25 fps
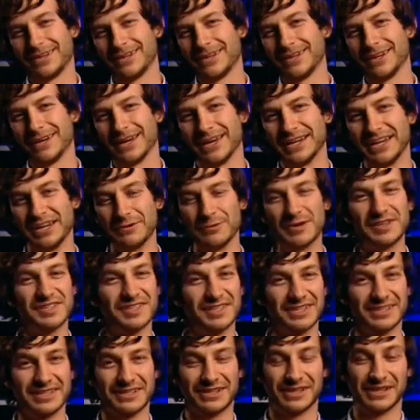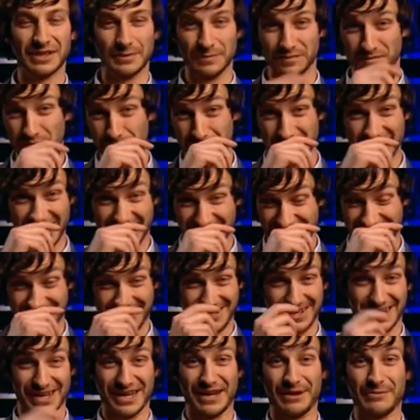And he recently did a clip for me,
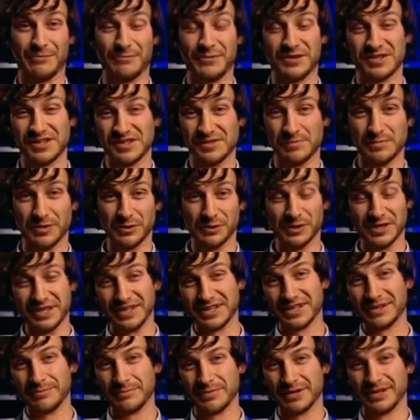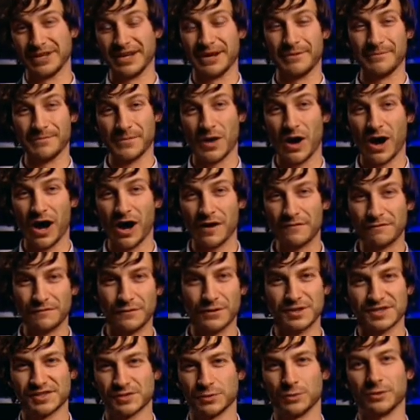which is brilliant. But I
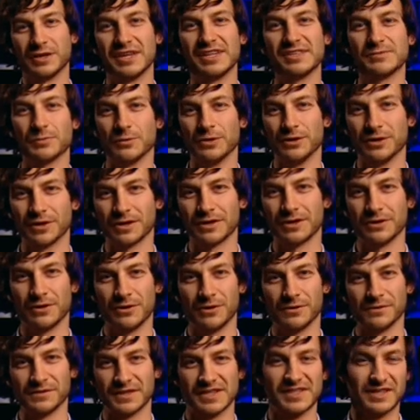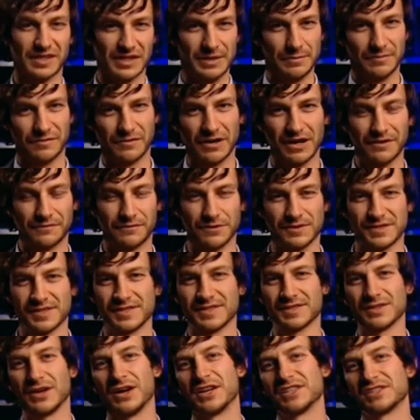first saw his work on this clip for Art vs.
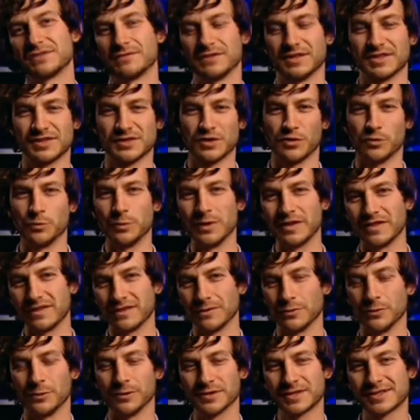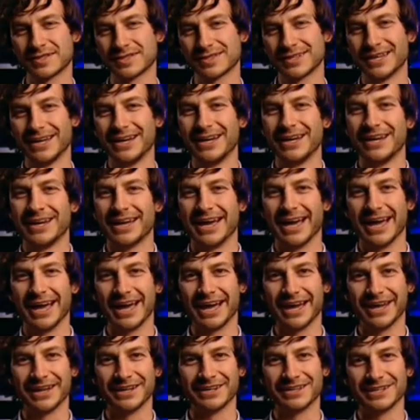Science for the song With Thoughts.
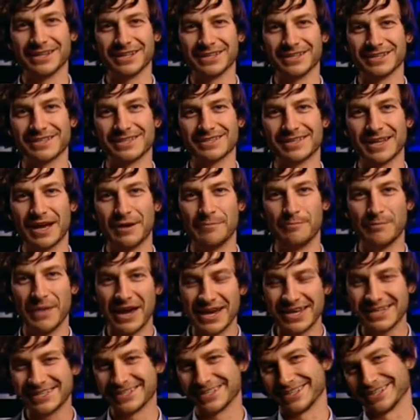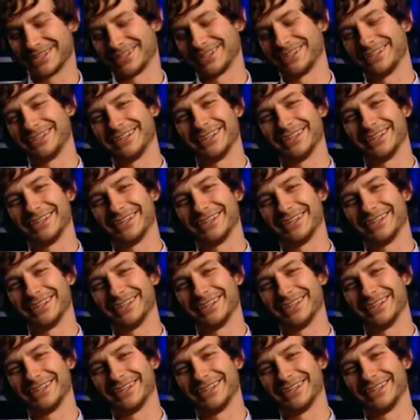And it's amazing.